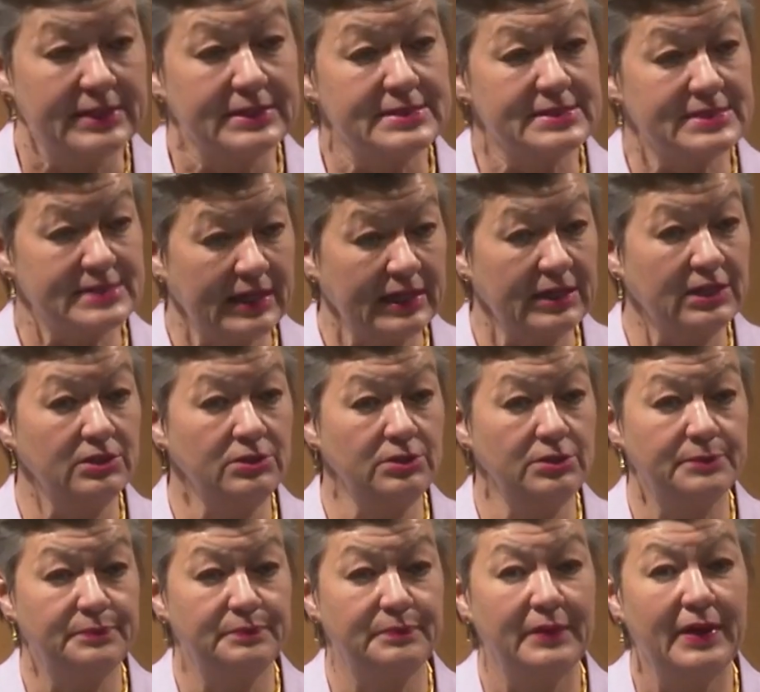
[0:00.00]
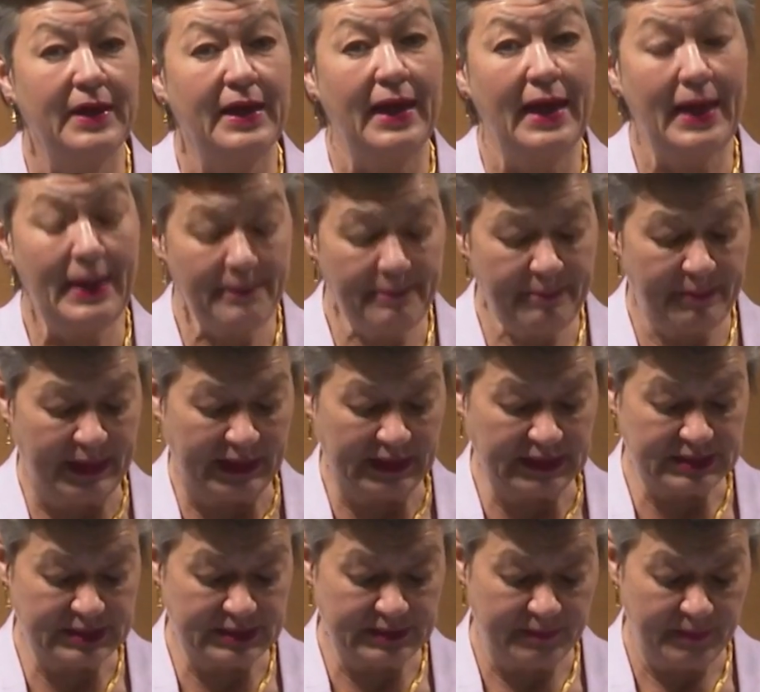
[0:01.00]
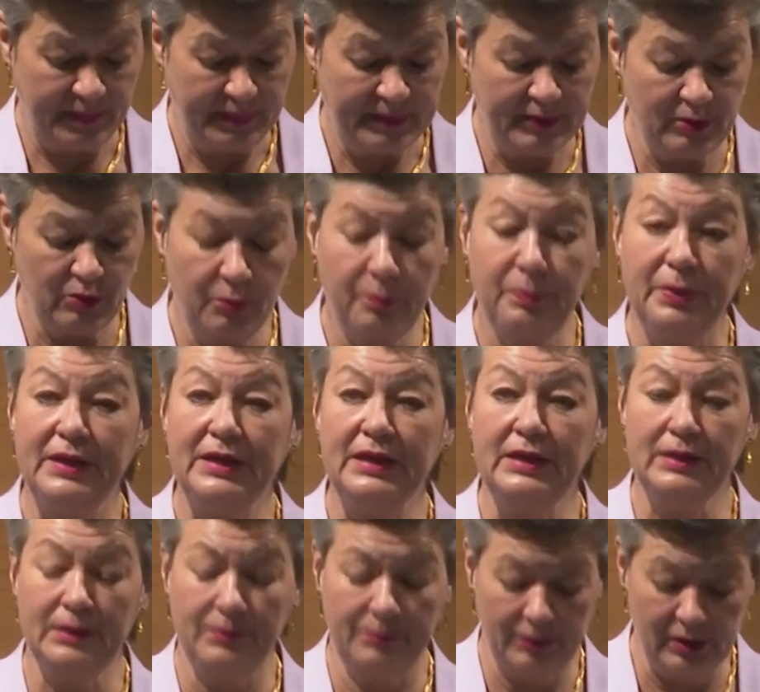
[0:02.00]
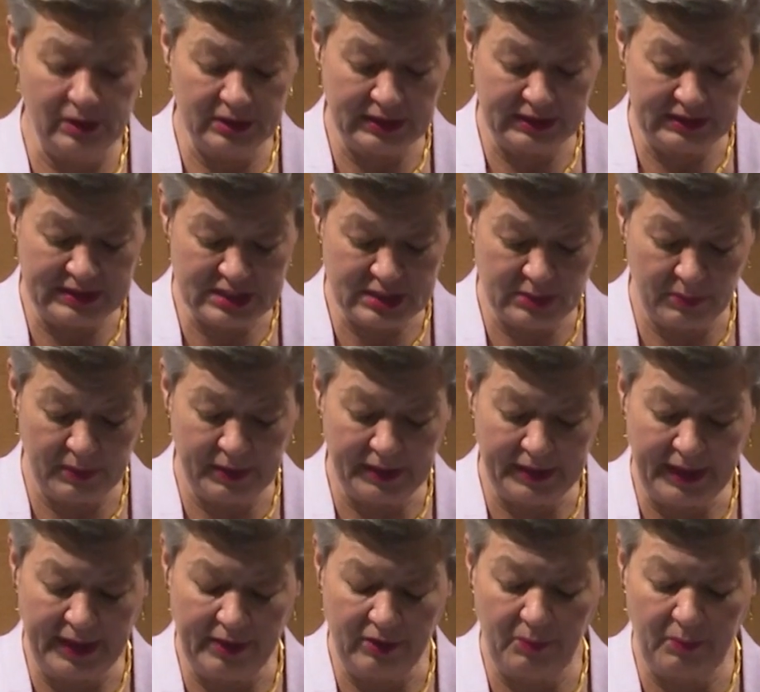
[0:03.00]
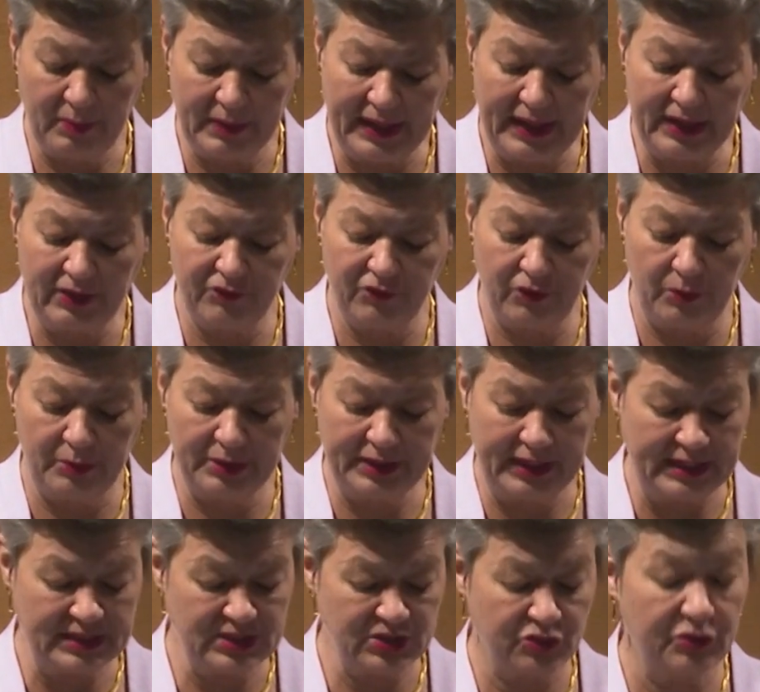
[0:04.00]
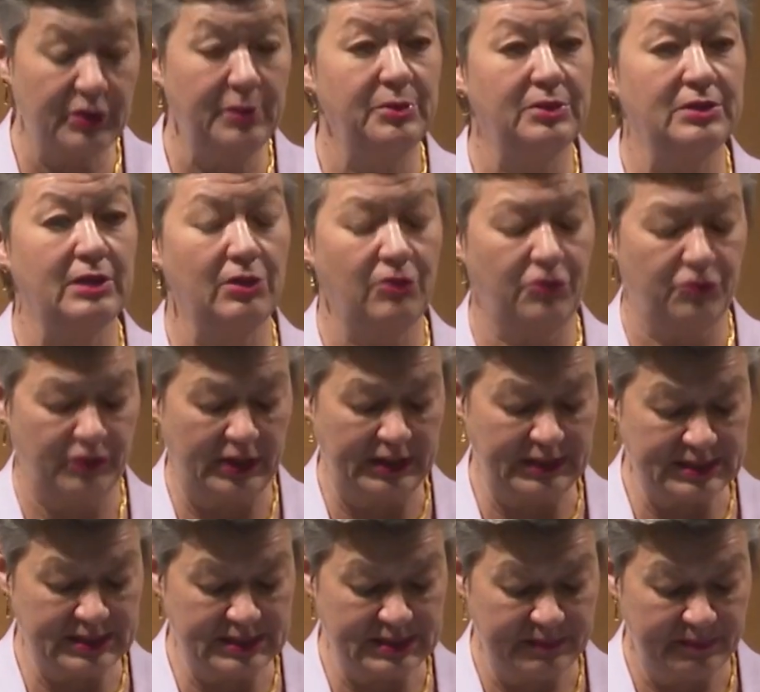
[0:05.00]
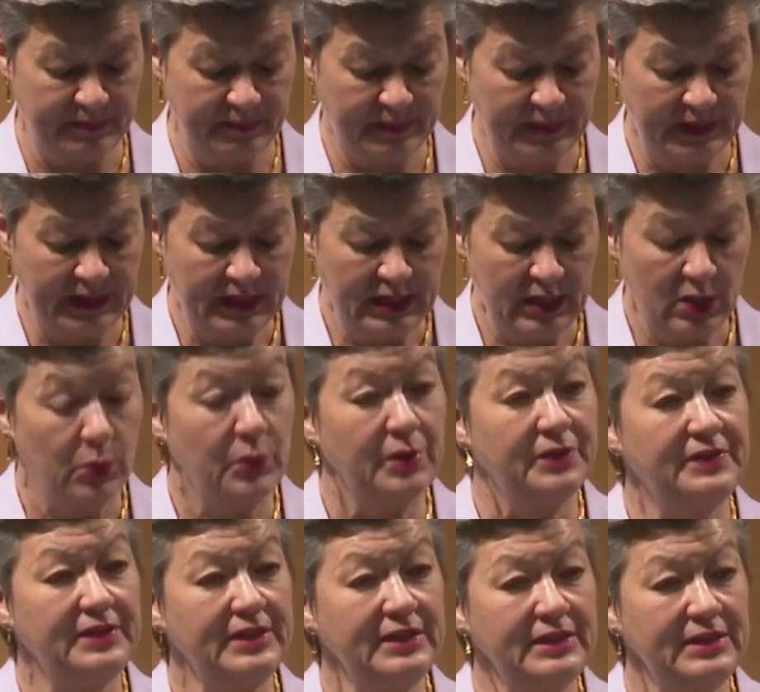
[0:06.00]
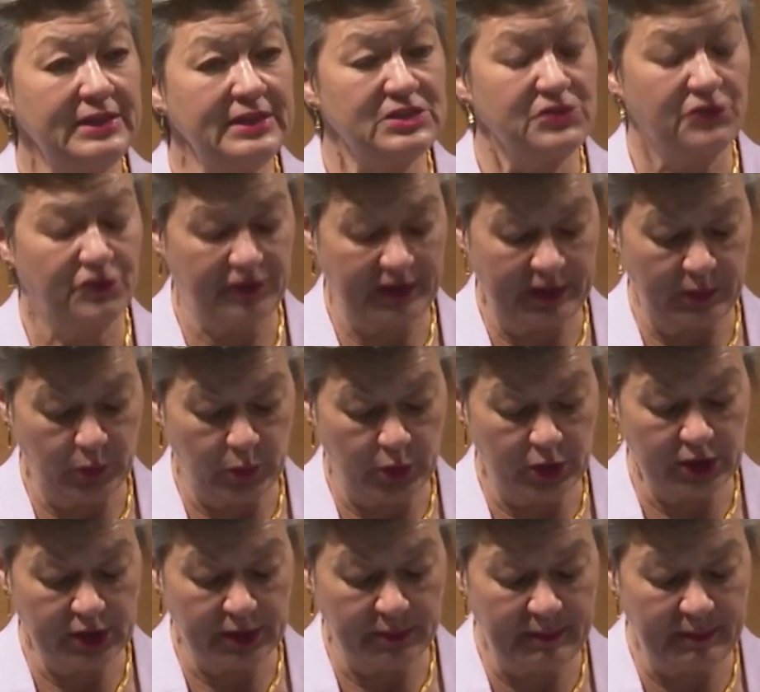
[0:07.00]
Second, EMPACT, the European Multidisciplinary Platform Against Criminal Threats. Within this framework,